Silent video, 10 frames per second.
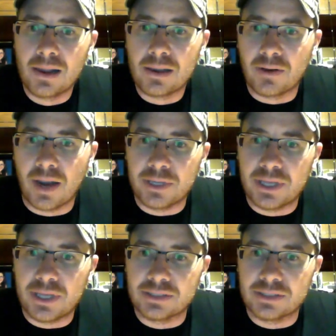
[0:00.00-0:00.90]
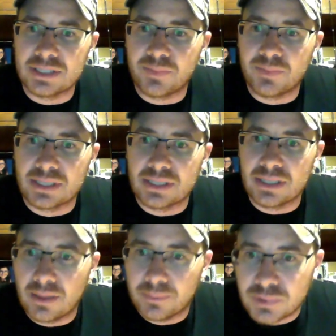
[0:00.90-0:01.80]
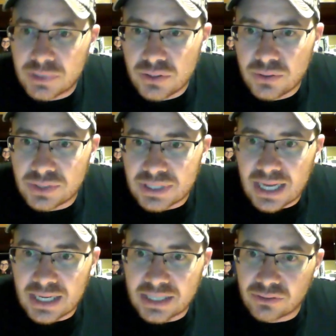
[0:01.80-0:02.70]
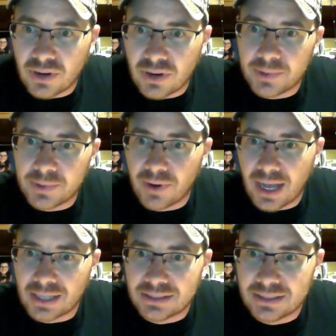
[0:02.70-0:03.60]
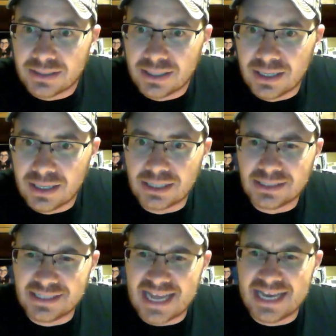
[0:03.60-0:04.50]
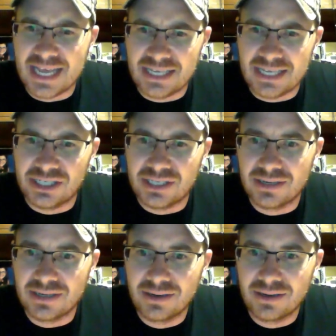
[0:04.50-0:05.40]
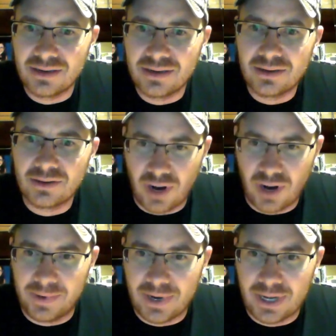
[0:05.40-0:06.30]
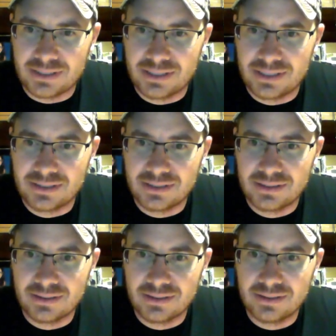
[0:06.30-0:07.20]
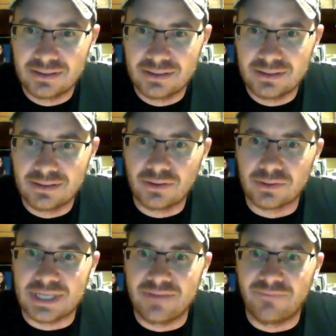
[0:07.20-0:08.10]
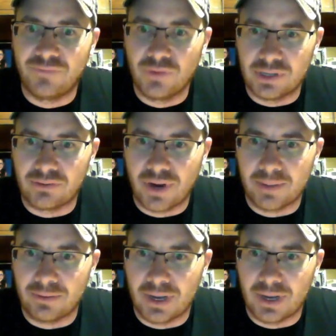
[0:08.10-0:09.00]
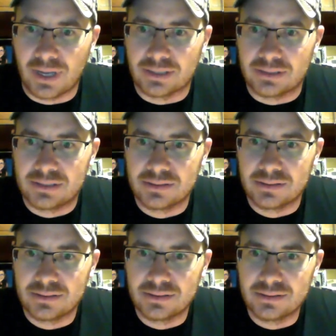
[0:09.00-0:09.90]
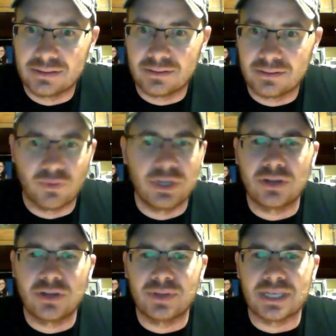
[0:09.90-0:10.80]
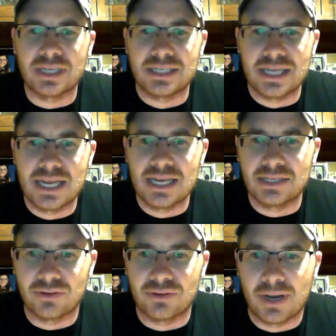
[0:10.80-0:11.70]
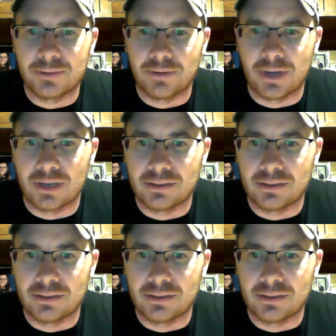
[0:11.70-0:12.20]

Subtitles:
Crappie Killer says he picked up 2 10-inch crappie rods. 10-inch crappie rods? Or 10-foot crappie rods? What are you going to do with a 10-inch crappie rod?